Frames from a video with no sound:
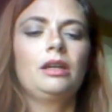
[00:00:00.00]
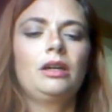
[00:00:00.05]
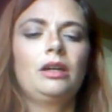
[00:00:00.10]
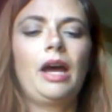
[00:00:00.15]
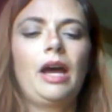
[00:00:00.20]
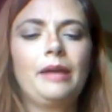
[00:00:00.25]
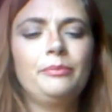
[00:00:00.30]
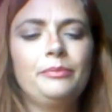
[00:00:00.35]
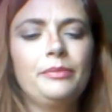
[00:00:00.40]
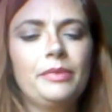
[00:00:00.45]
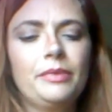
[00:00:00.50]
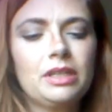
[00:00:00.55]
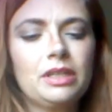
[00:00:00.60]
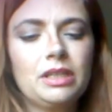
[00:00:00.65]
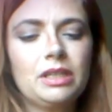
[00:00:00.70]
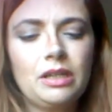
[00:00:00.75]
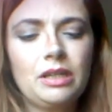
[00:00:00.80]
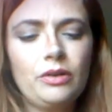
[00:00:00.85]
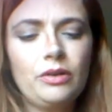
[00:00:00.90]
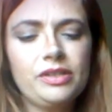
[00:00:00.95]
I'm
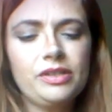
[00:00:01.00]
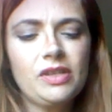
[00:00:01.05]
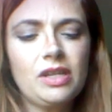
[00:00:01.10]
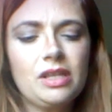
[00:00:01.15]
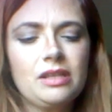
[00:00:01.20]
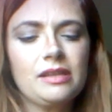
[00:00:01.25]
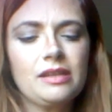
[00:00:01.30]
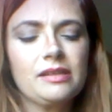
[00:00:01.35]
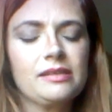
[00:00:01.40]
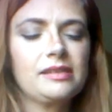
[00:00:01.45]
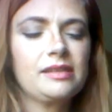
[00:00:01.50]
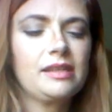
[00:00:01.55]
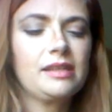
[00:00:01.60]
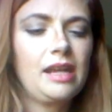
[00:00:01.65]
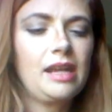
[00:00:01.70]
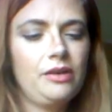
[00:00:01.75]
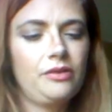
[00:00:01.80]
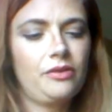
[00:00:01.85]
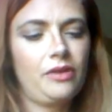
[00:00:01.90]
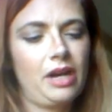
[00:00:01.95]
noticing the
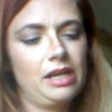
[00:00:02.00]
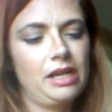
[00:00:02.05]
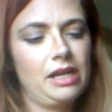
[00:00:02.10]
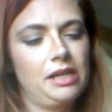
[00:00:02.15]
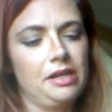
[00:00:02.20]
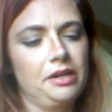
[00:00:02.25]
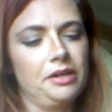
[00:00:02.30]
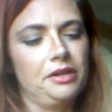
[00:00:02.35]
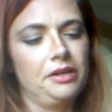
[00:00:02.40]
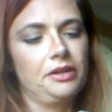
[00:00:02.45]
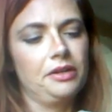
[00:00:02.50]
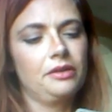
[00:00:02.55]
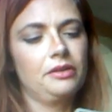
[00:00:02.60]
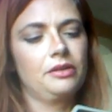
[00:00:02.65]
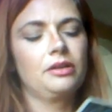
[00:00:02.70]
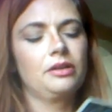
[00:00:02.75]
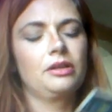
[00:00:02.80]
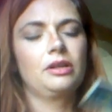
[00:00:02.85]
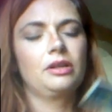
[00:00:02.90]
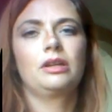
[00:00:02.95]
snake right here.
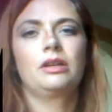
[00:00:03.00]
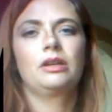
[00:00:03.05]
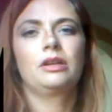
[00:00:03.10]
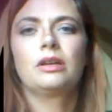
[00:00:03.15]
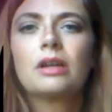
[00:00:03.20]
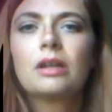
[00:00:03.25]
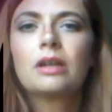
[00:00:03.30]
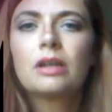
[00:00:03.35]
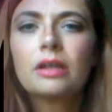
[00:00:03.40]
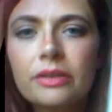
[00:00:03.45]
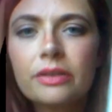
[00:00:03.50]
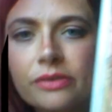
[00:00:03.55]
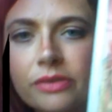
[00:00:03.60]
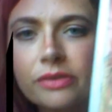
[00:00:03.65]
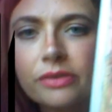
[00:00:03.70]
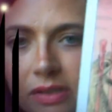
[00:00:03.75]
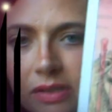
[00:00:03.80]
There's a